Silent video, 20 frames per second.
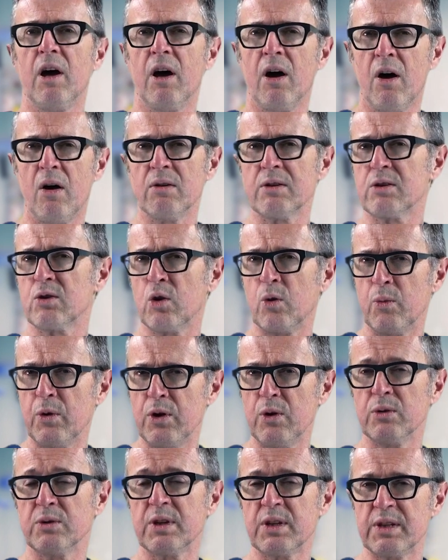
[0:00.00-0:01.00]
Also, we
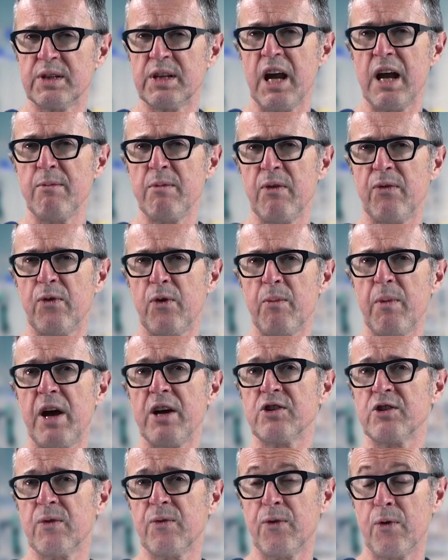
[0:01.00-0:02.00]
use the same
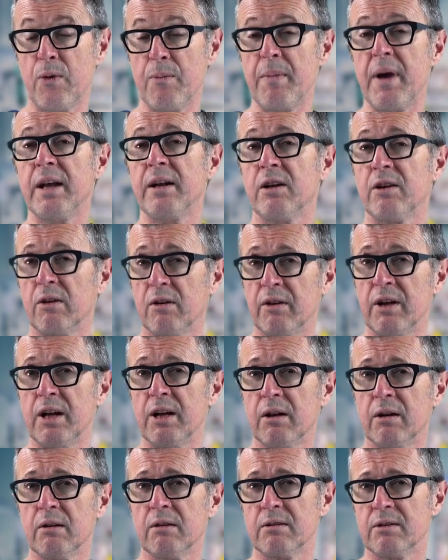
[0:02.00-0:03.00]
information for medical
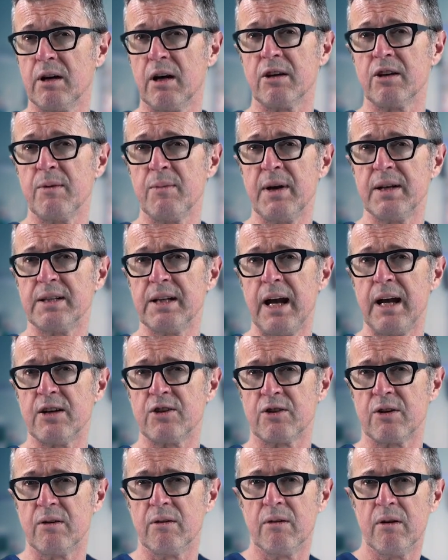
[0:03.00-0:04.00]
legal
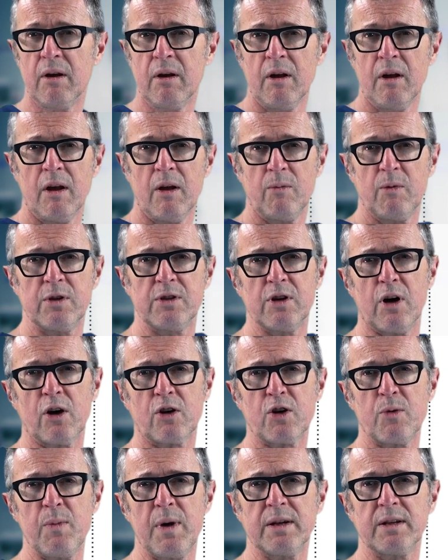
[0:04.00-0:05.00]
documentation we
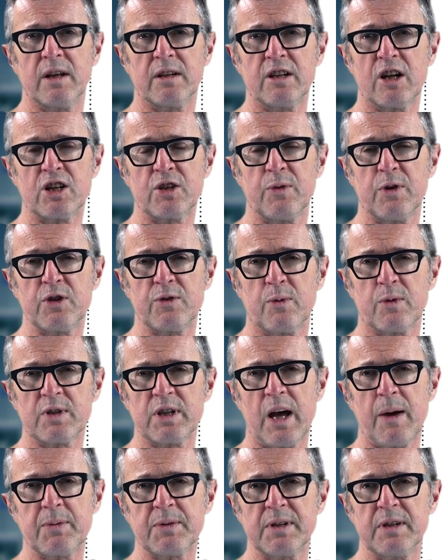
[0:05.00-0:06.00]
document that the twitch was
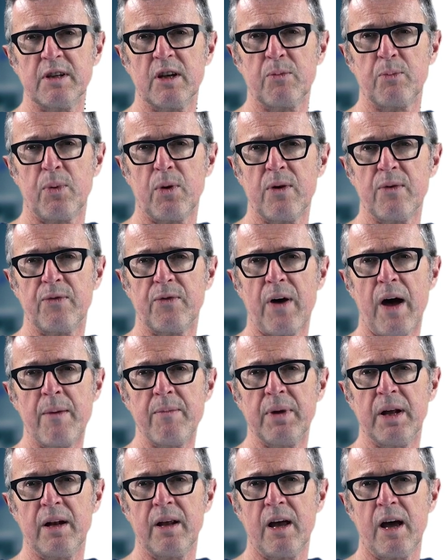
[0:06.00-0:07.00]
absent at 0.5
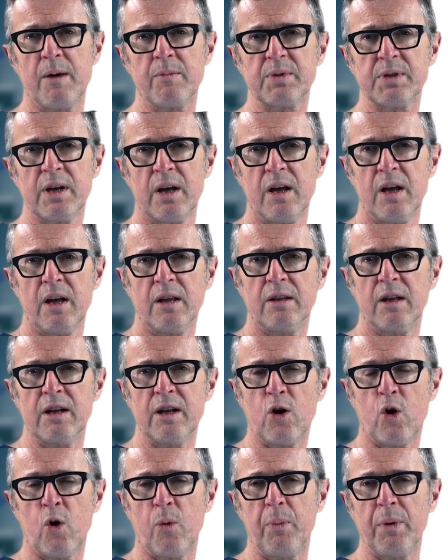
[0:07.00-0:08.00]
milliamps, that the
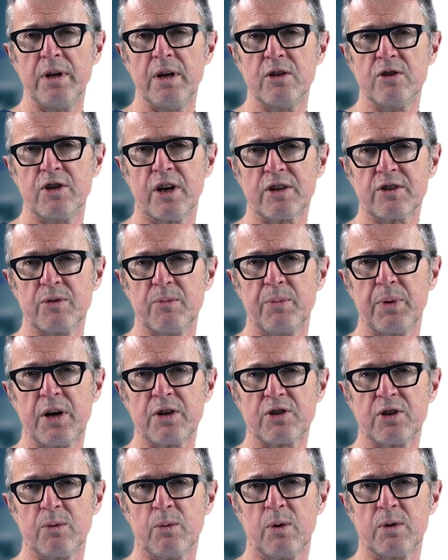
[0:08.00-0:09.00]
open injection
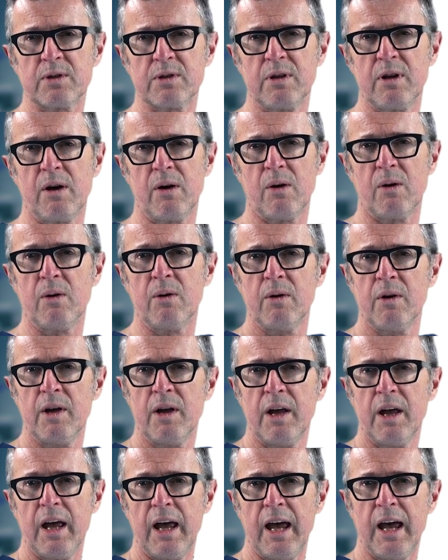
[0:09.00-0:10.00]
pressure was low,
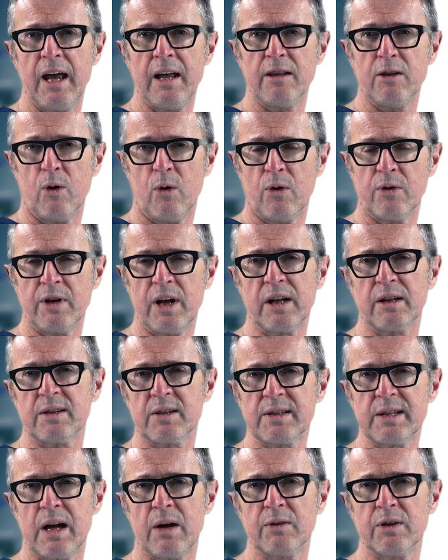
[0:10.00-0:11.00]
and on
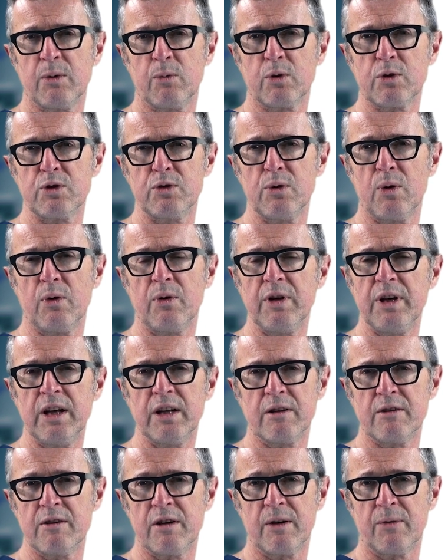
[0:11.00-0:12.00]
ultrasound there was no
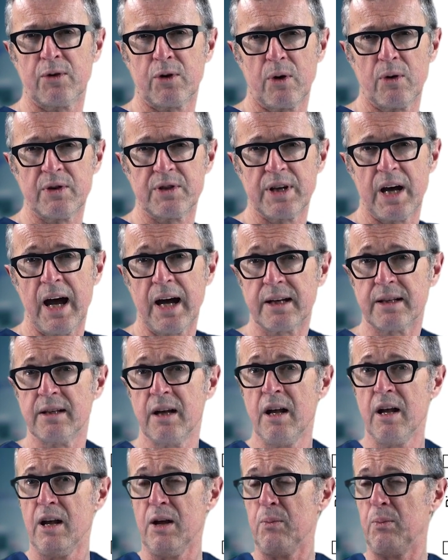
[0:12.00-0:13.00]
needle nerve contact.
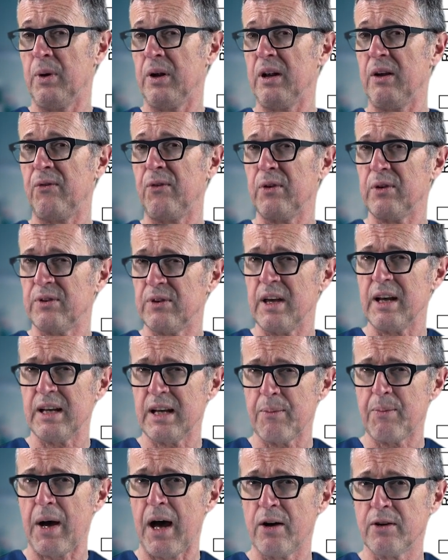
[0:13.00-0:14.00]
But if you think
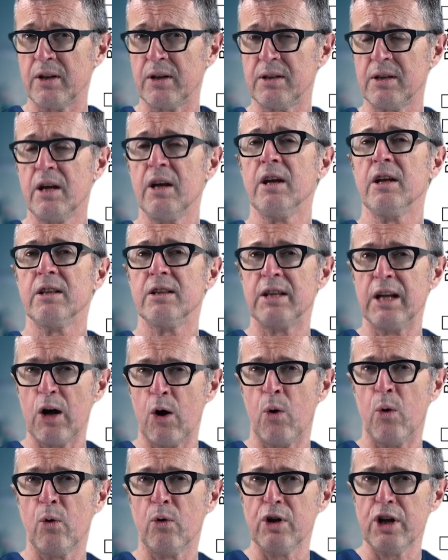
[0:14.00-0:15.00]
about it, the
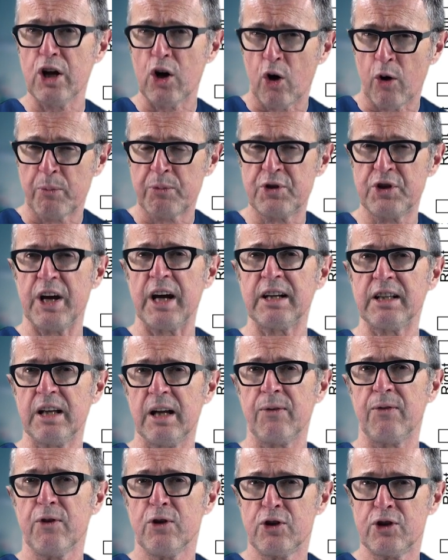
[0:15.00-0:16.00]
only
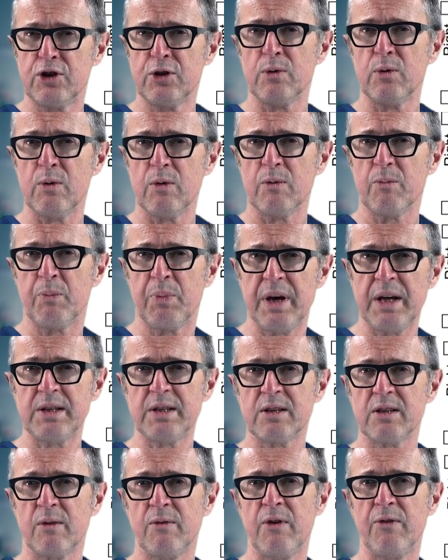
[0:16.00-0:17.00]
objective two
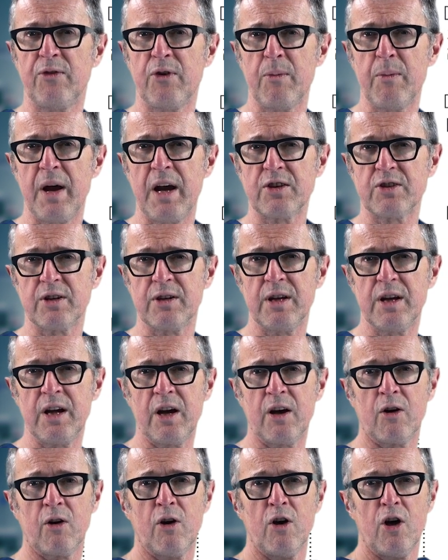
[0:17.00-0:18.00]
pieces of information
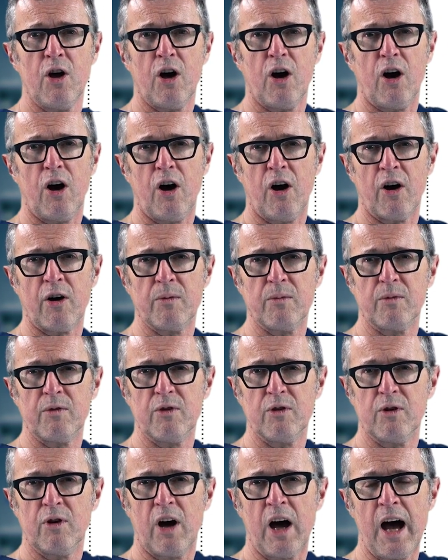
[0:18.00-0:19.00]
here are
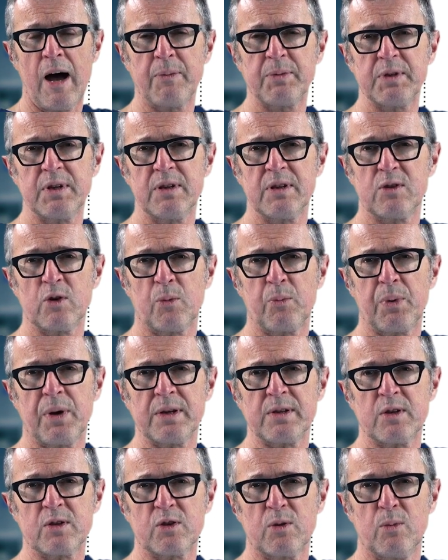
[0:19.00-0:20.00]
absence or
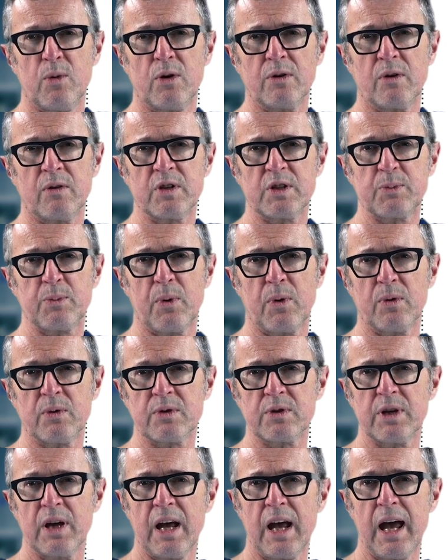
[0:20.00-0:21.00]
presence of motor
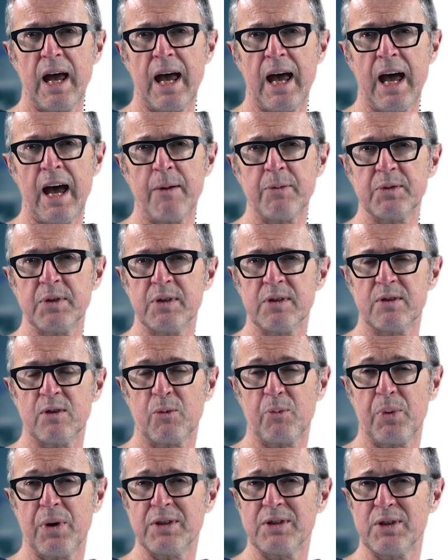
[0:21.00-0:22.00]
response, absence or
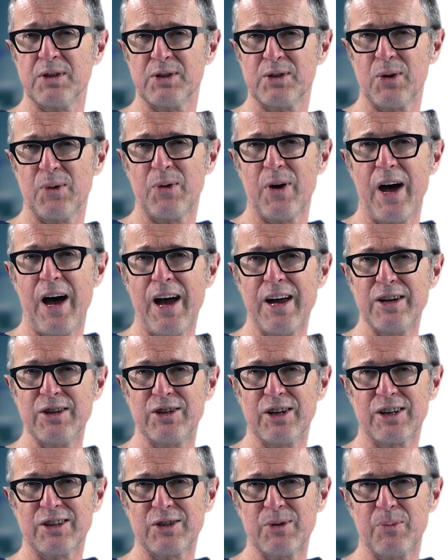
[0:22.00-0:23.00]
presence of high
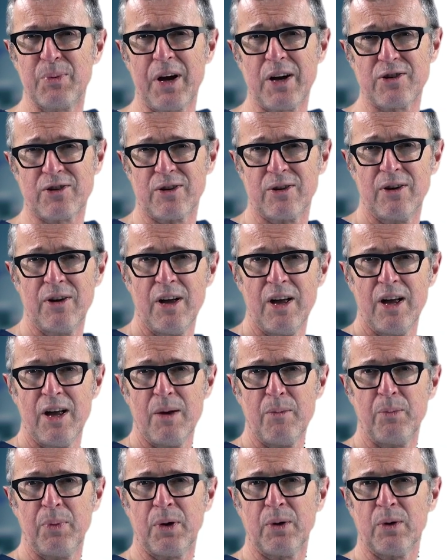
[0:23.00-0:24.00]
injection pressure,
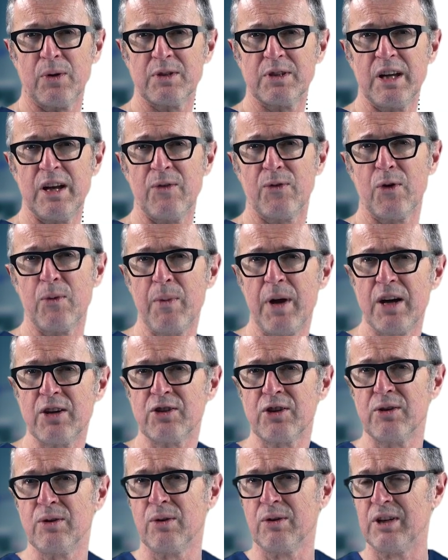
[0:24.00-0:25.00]
because the
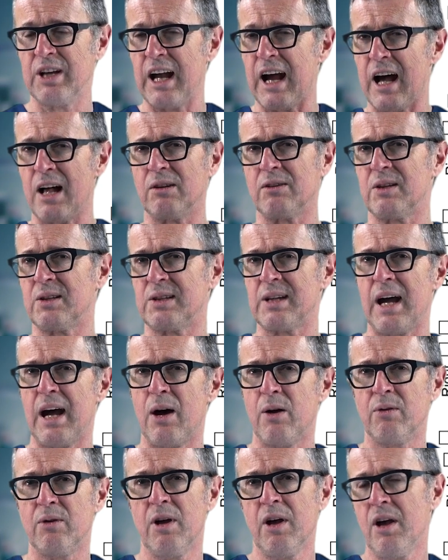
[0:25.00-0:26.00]
information on the
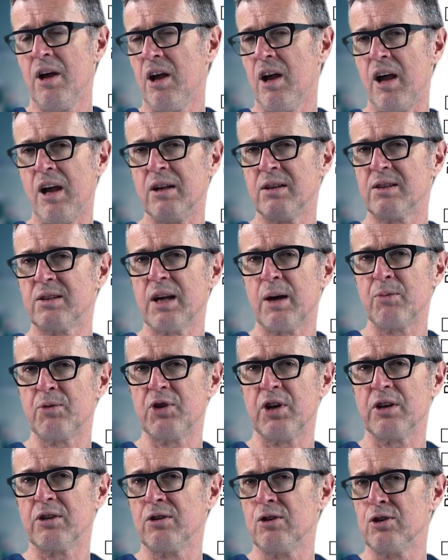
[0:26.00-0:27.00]
ultrasound is
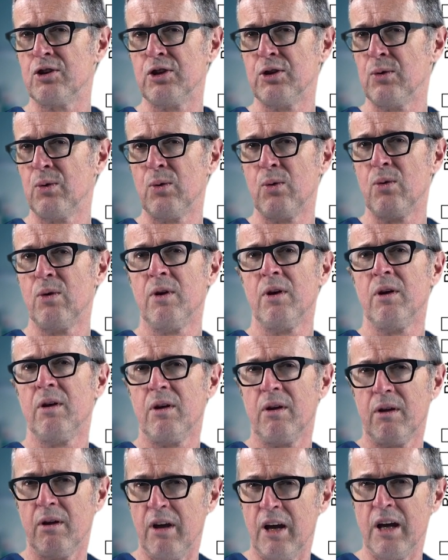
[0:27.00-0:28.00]
subject to
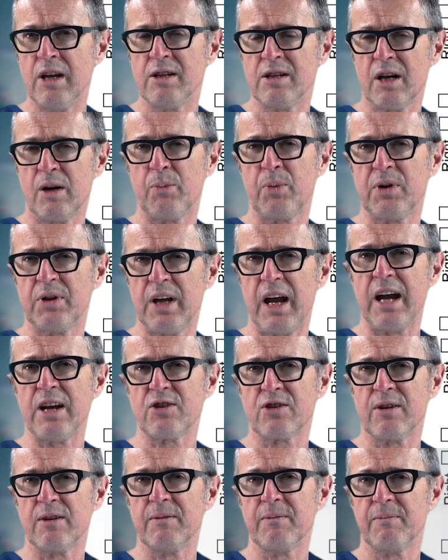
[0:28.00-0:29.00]

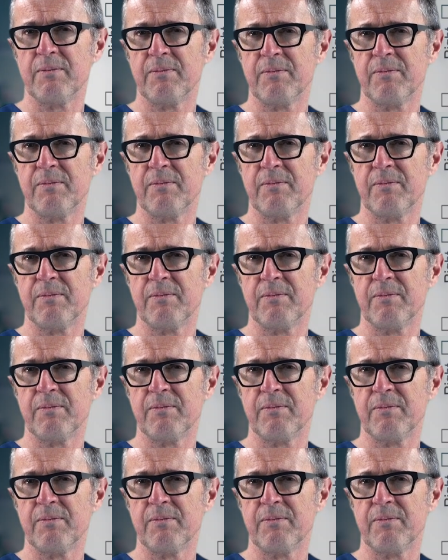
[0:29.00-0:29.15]
interpretation.